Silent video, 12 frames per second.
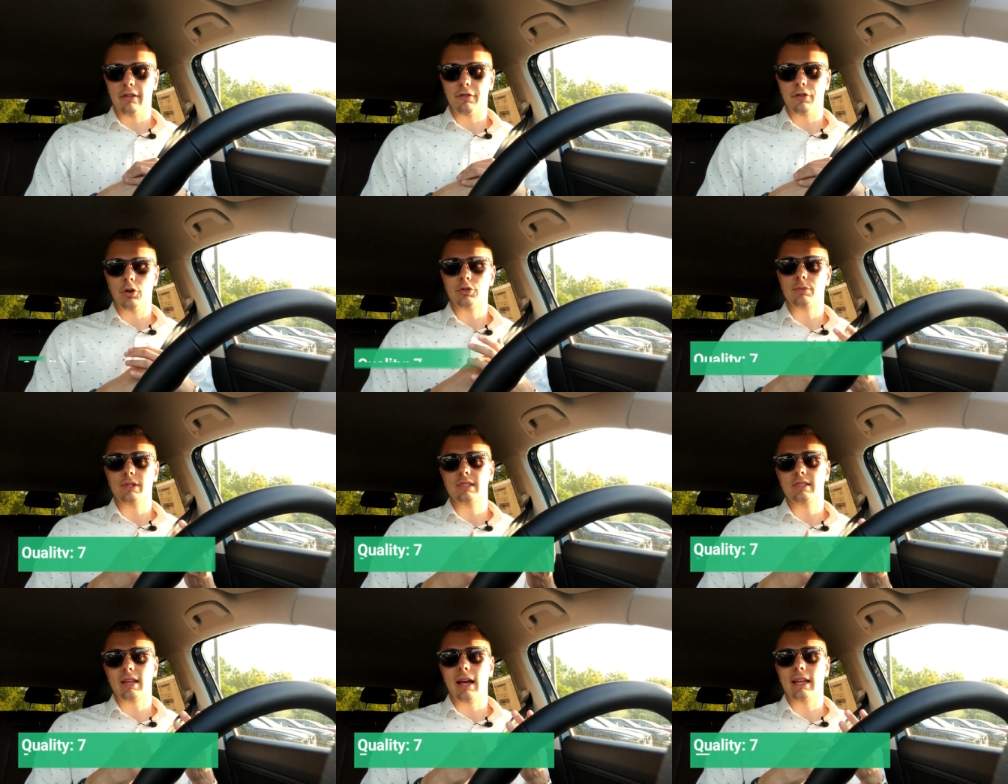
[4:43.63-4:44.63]
And for those
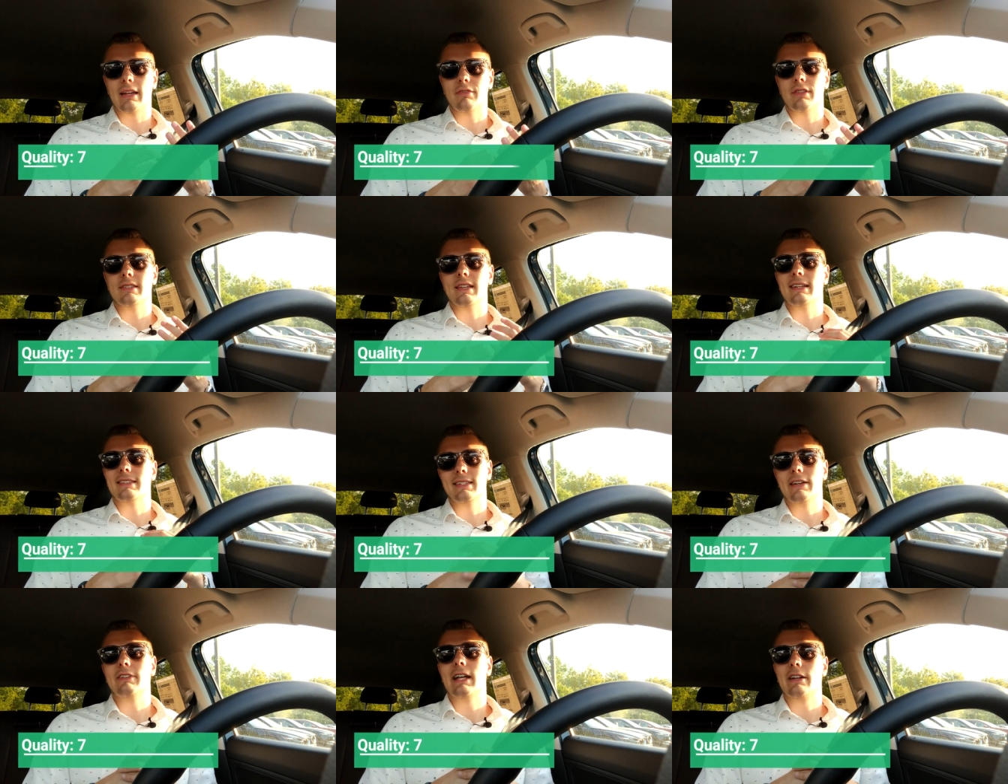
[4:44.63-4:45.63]
reasons, I give this a
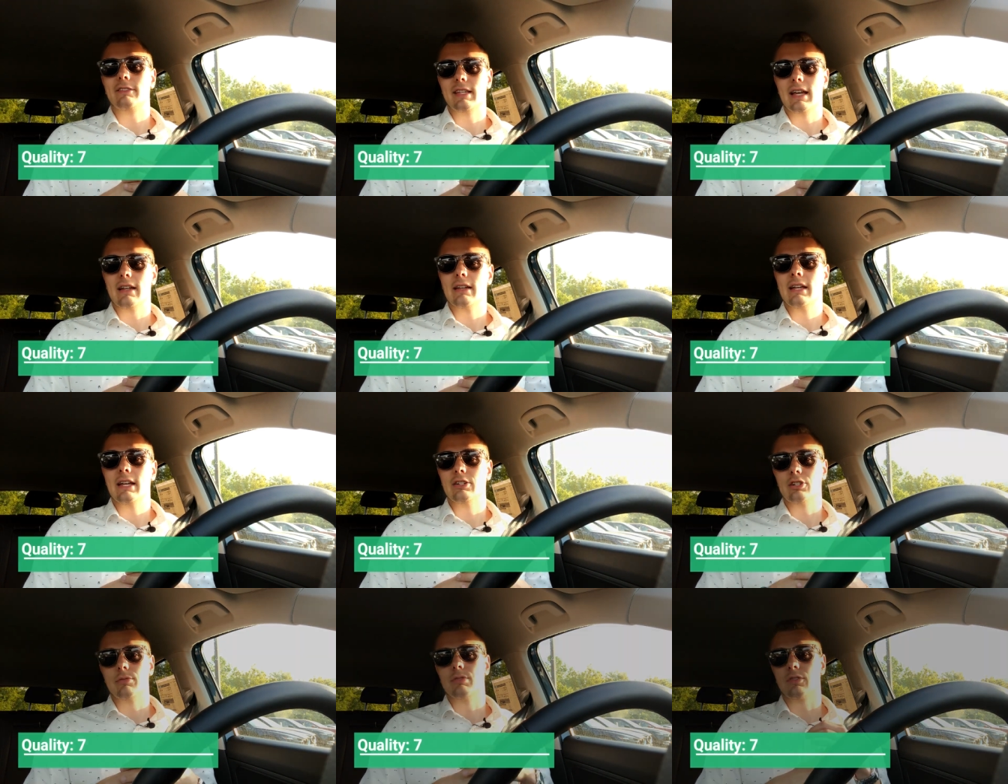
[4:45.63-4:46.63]
7 out of 10 in
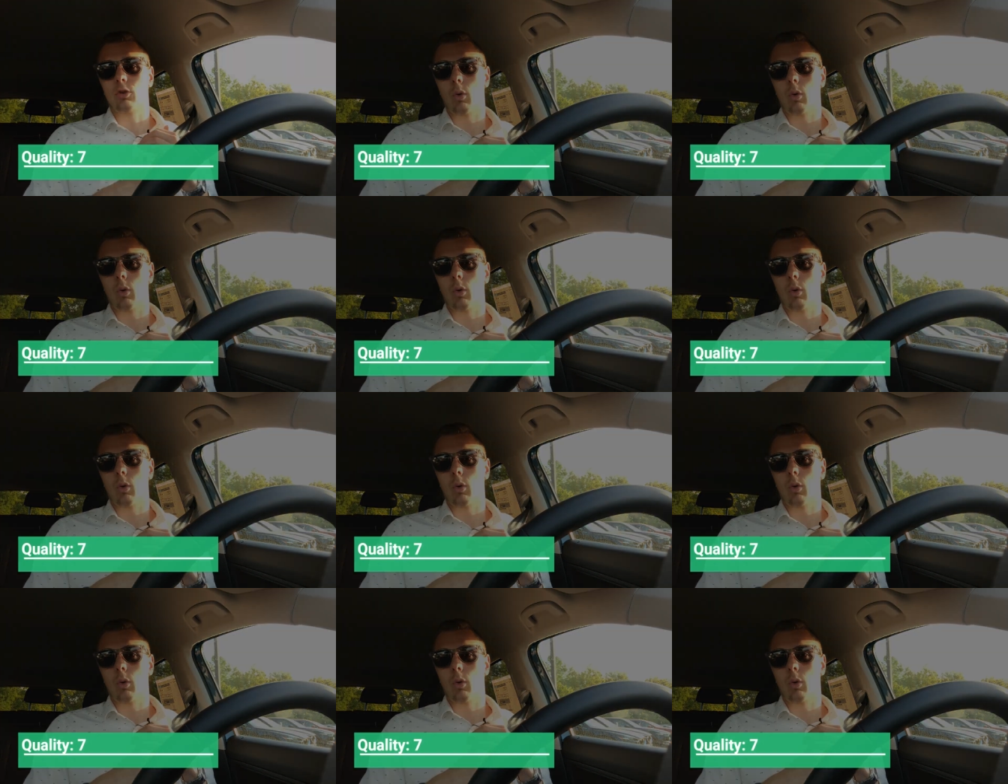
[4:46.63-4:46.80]
terms of